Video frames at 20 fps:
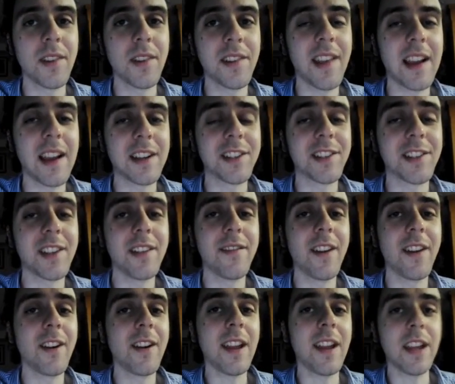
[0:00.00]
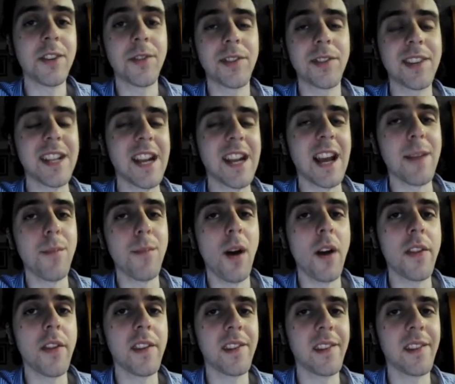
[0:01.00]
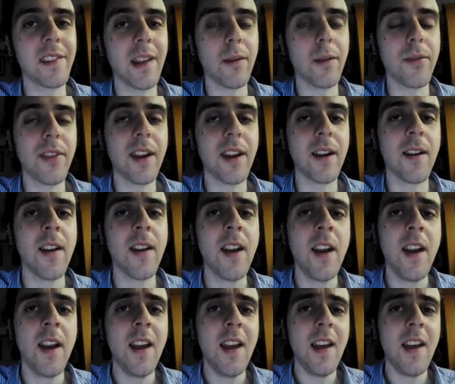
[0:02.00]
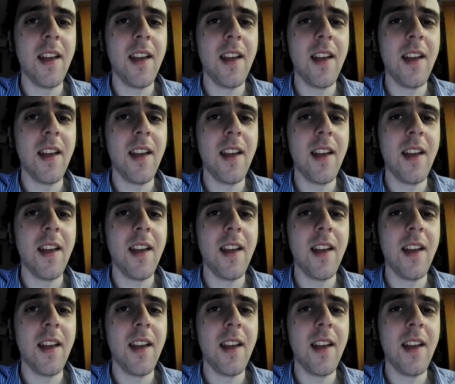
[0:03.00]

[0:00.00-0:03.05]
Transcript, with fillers: There's actually a very interesting hypothesis out there